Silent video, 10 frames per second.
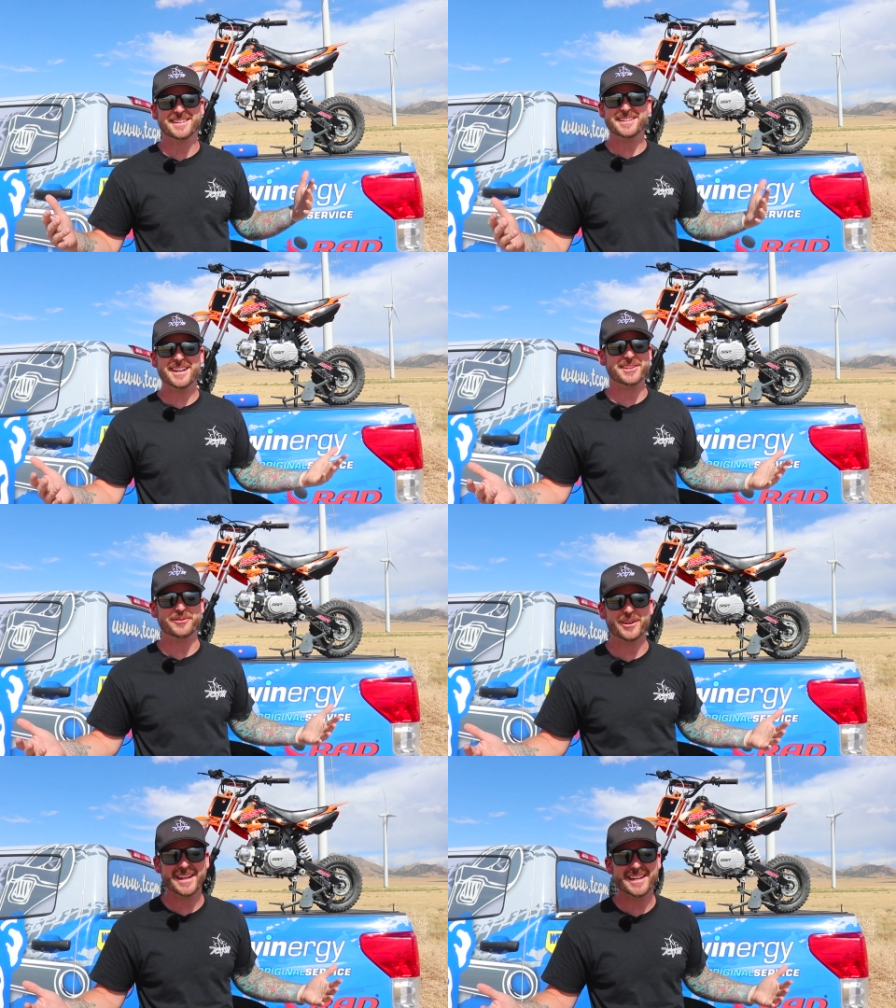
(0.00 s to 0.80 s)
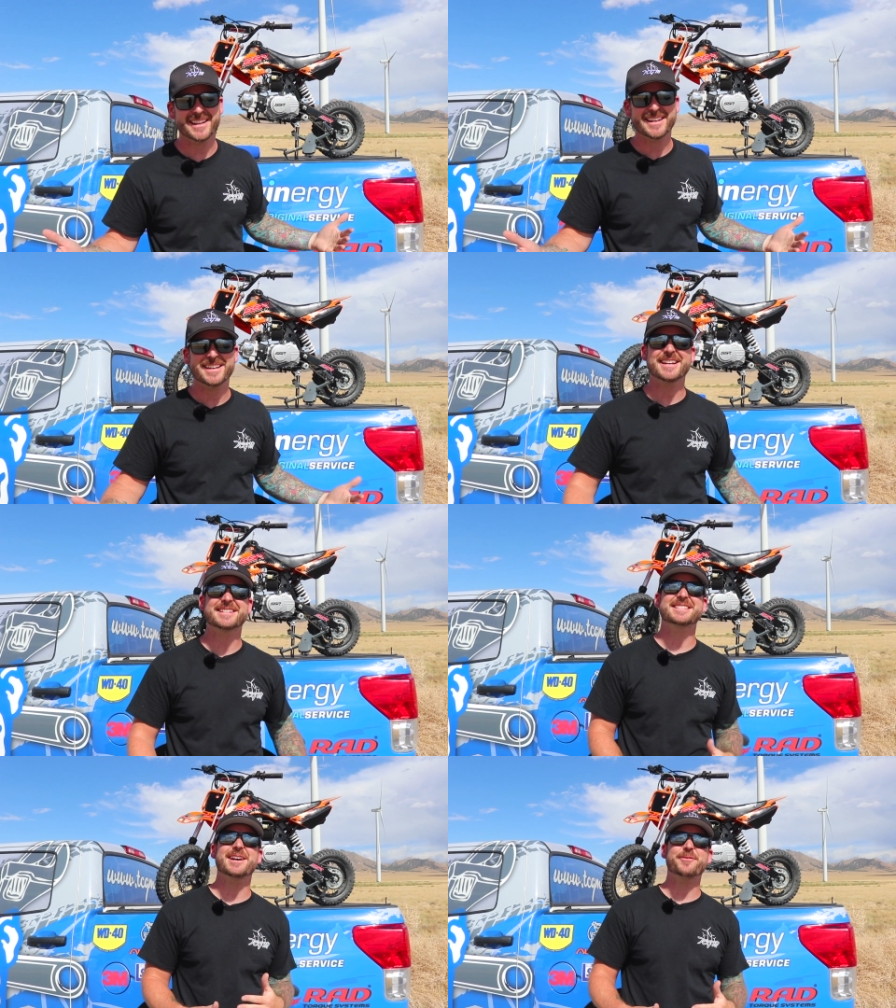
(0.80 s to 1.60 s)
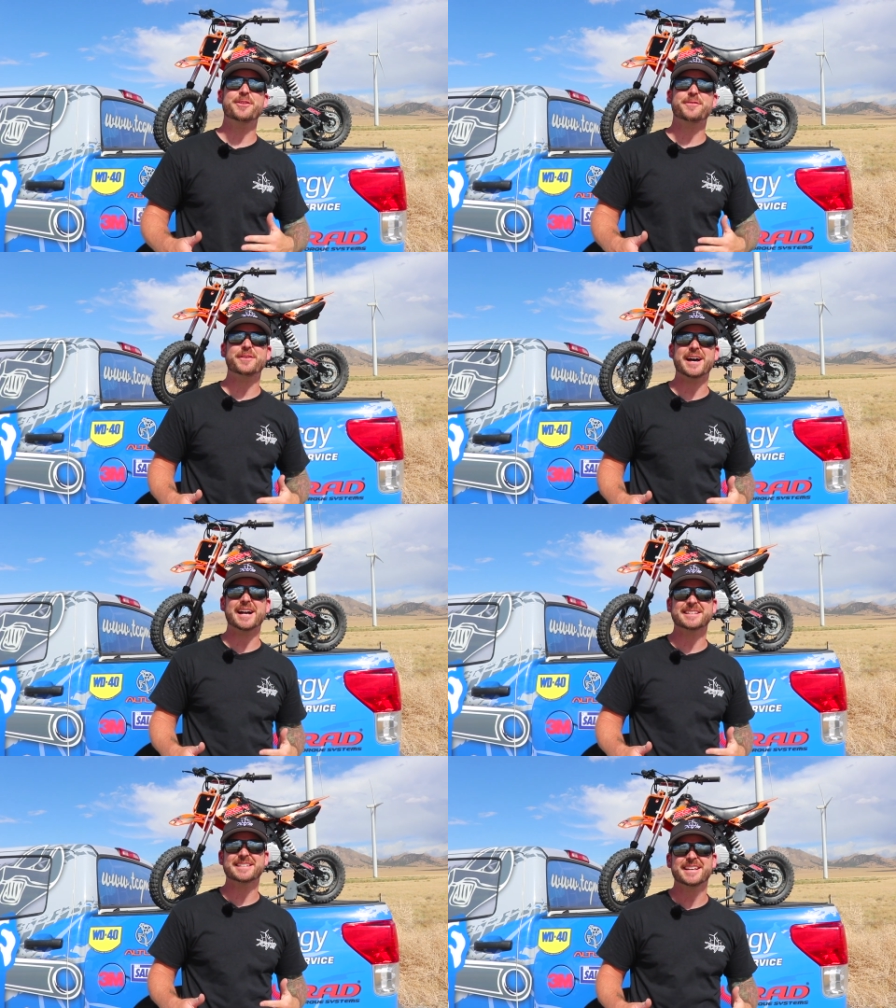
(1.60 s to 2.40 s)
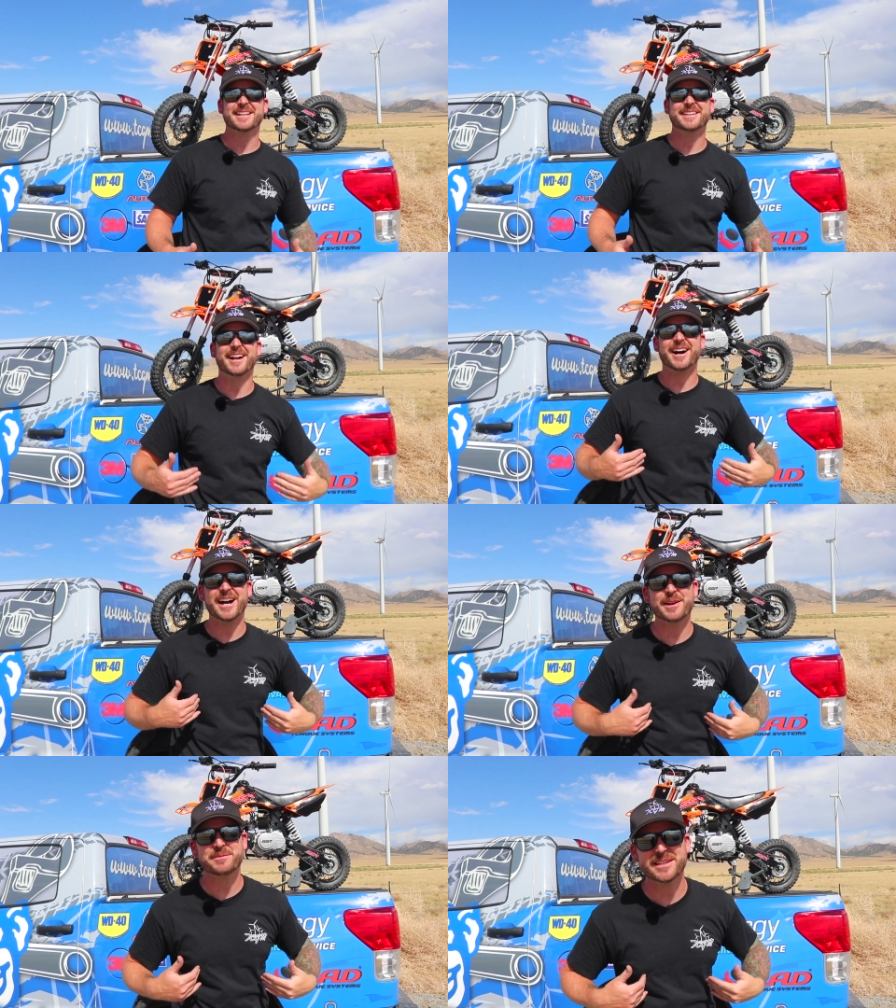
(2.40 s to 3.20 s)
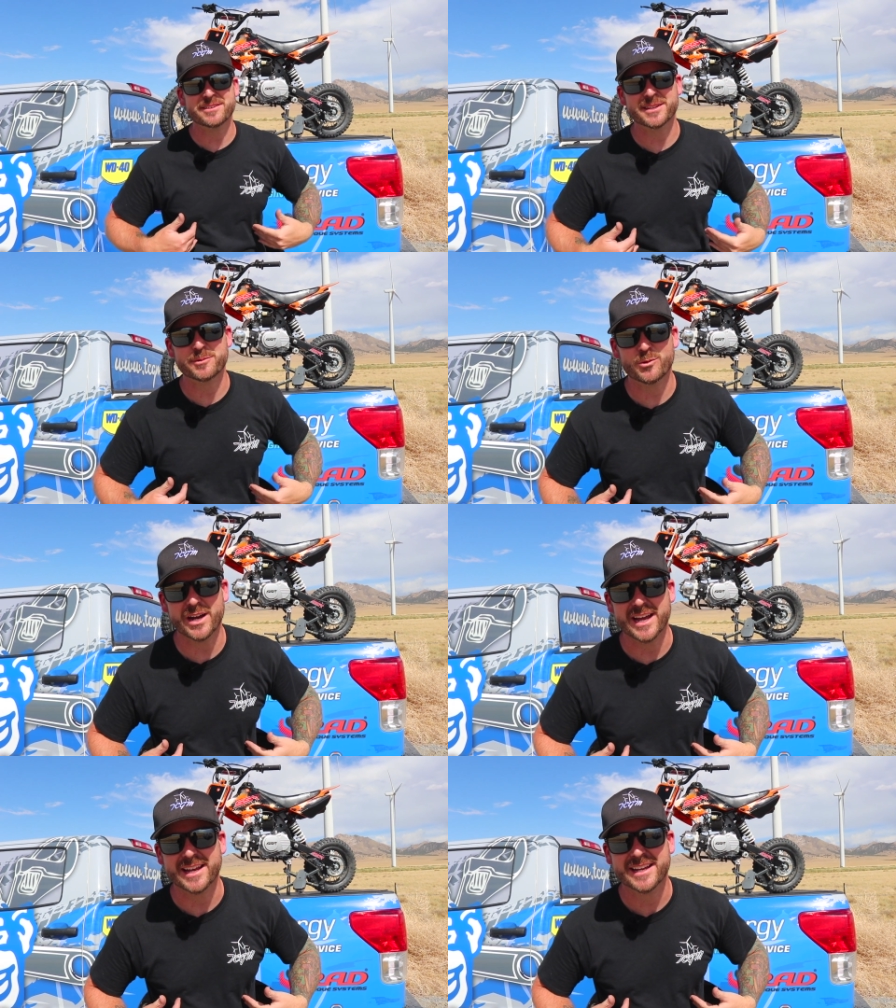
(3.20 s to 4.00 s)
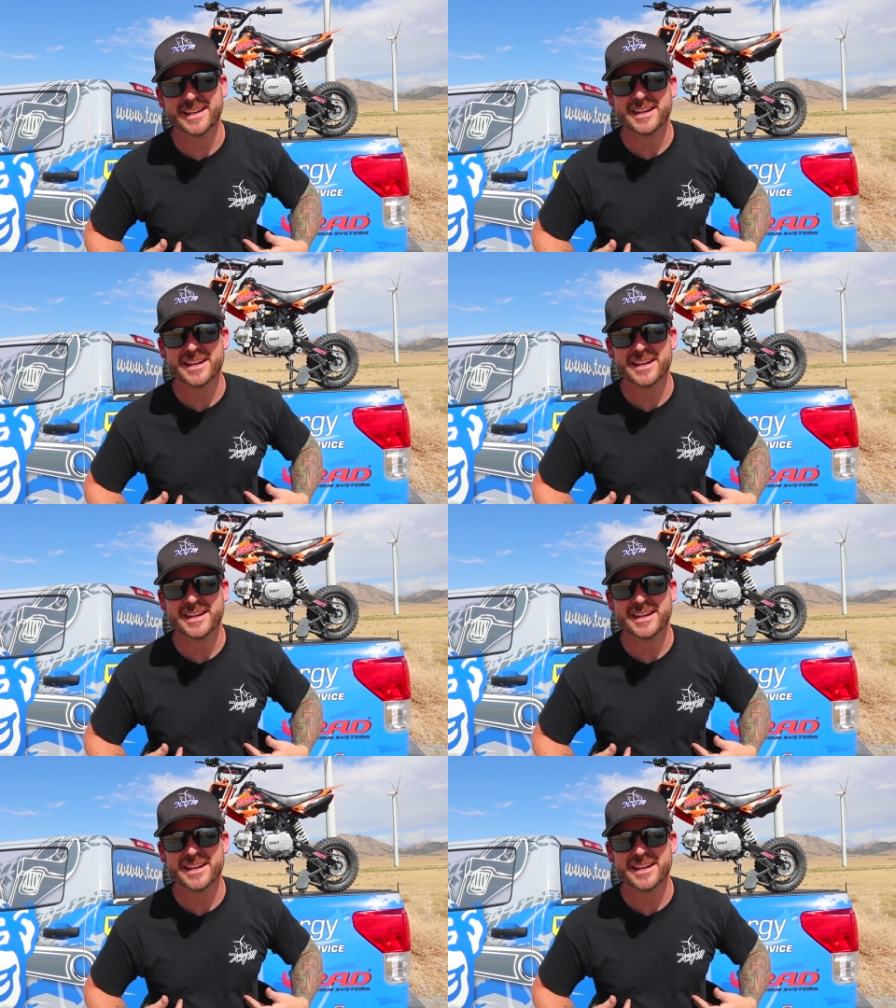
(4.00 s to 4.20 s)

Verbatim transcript: Nothing, right? Except for the fact that I'm giving them away.